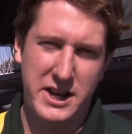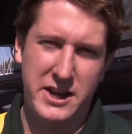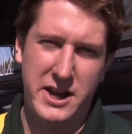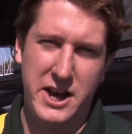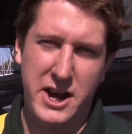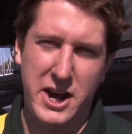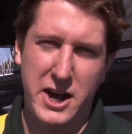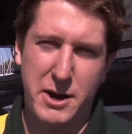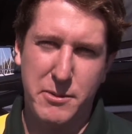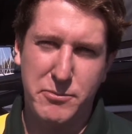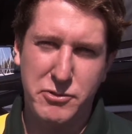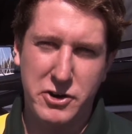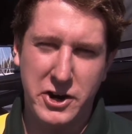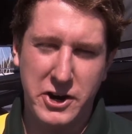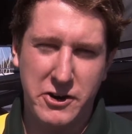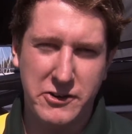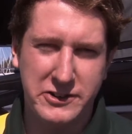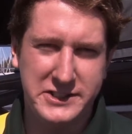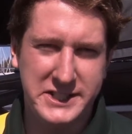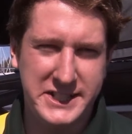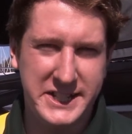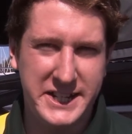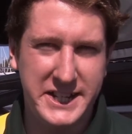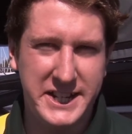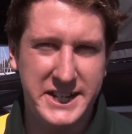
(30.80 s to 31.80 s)
our
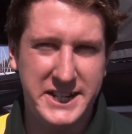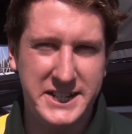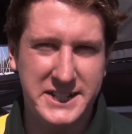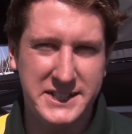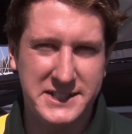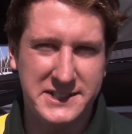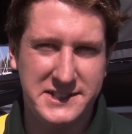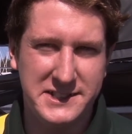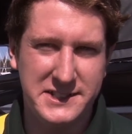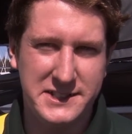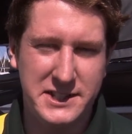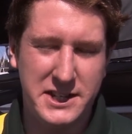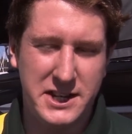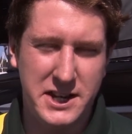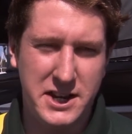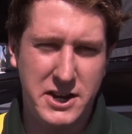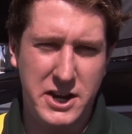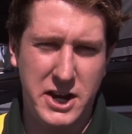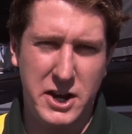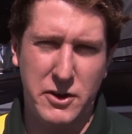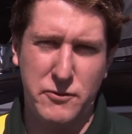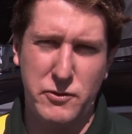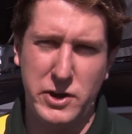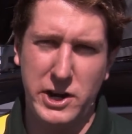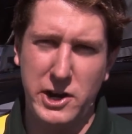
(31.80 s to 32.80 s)
priority is
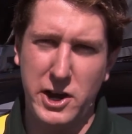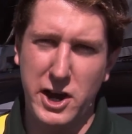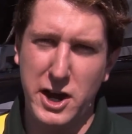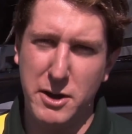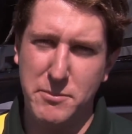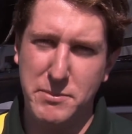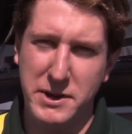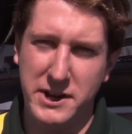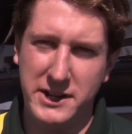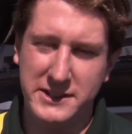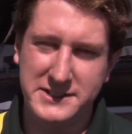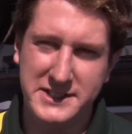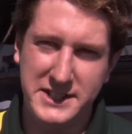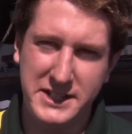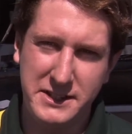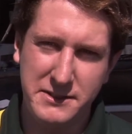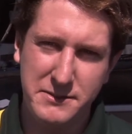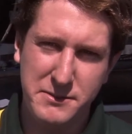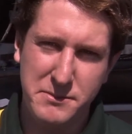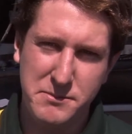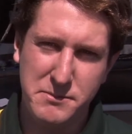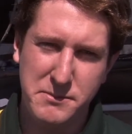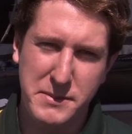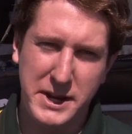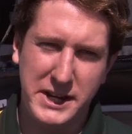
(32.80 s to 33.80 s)
reliability,
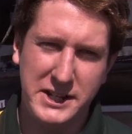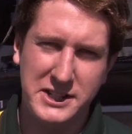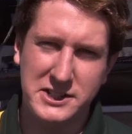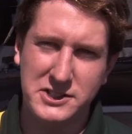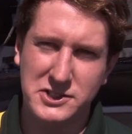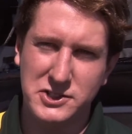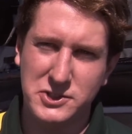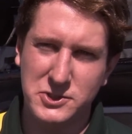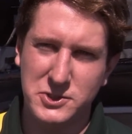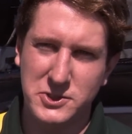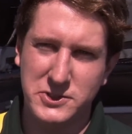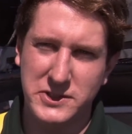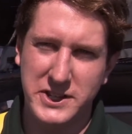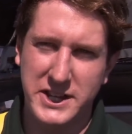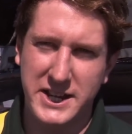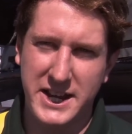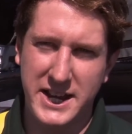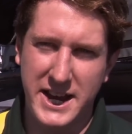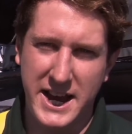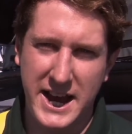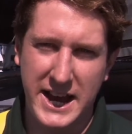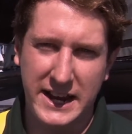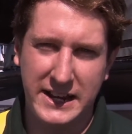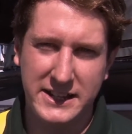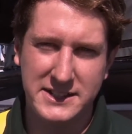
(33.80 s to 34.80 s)
making sure that
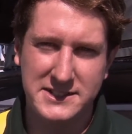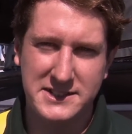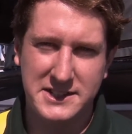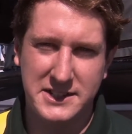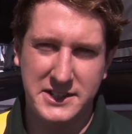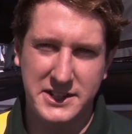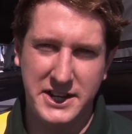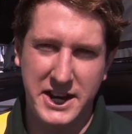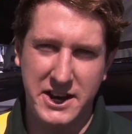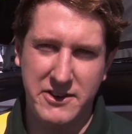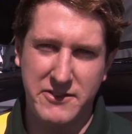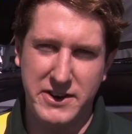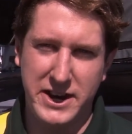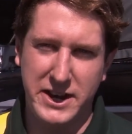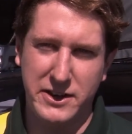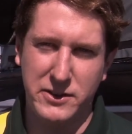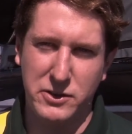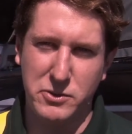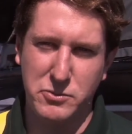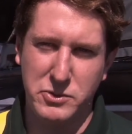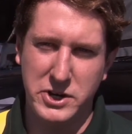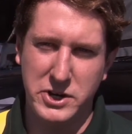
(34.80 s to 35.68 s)
Alex can get around the